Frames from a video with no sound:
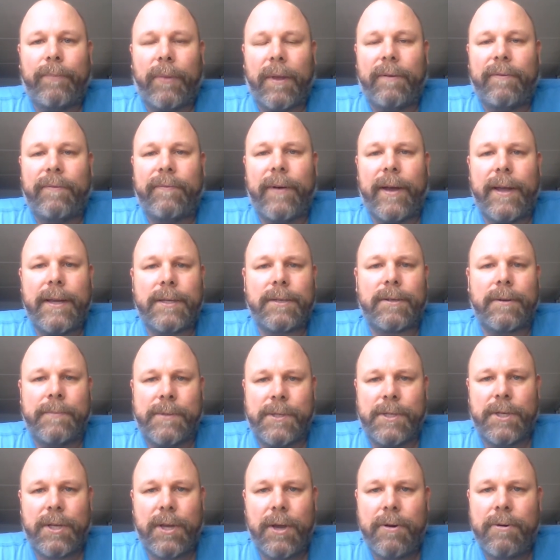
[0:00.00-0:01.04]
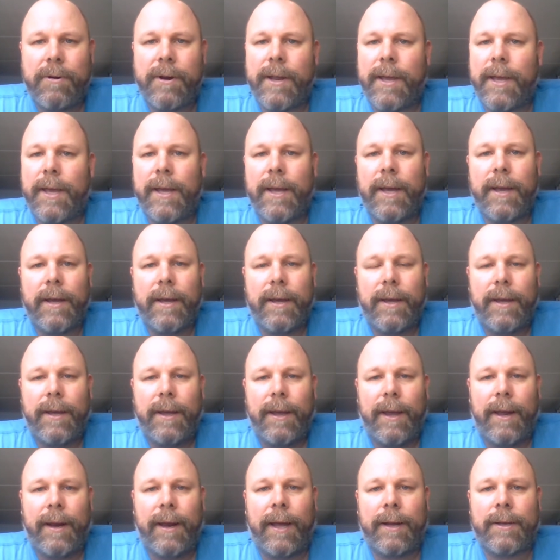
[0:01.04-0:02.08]
faced obscurity
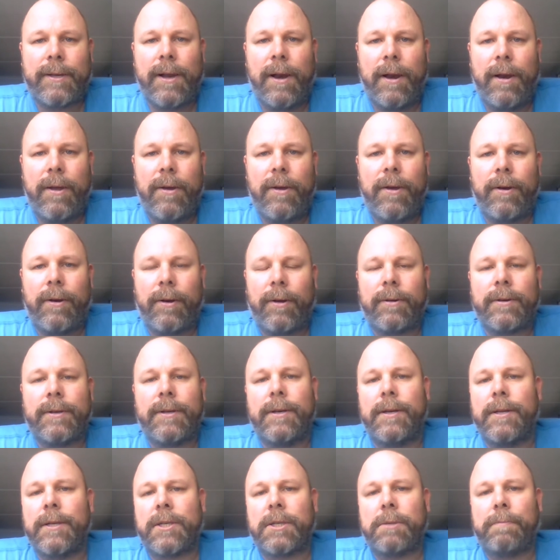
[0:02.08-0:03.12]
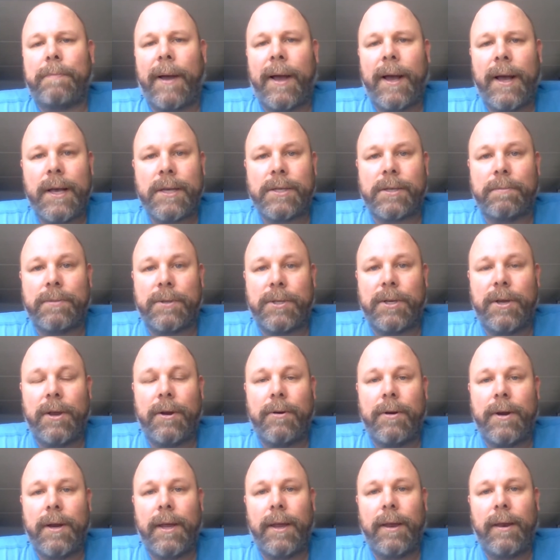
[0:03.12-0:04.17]
and had to learn not to despise
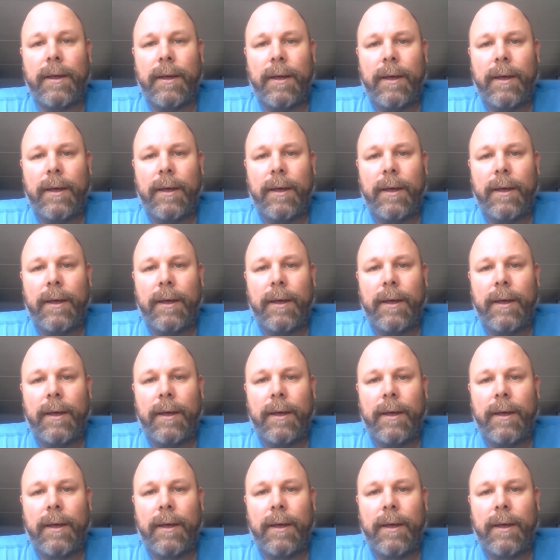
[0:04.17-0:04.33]
obscurity,